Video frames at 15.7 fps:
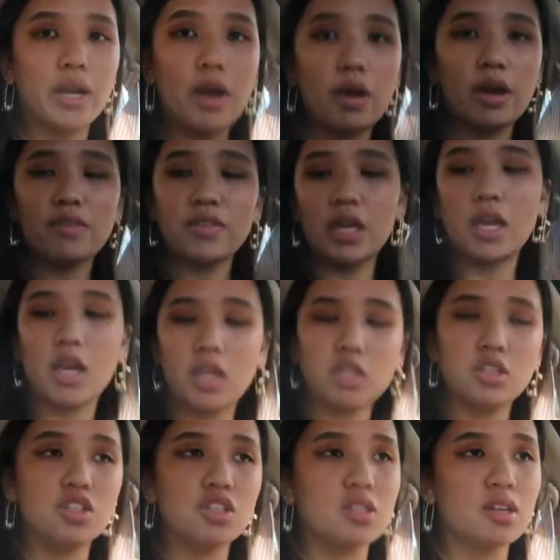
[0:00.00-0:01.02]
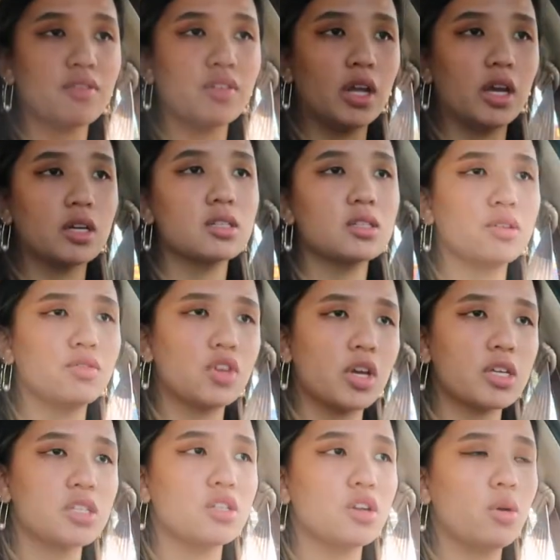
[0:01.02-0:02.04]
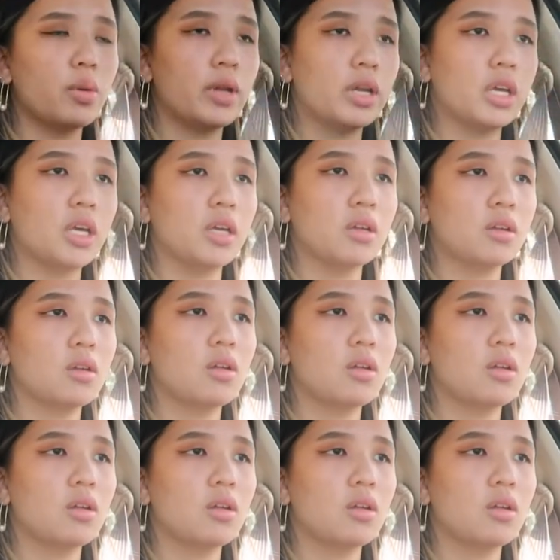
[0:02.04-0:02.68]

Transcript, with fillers: now I have a Canon G7X. If you guys know any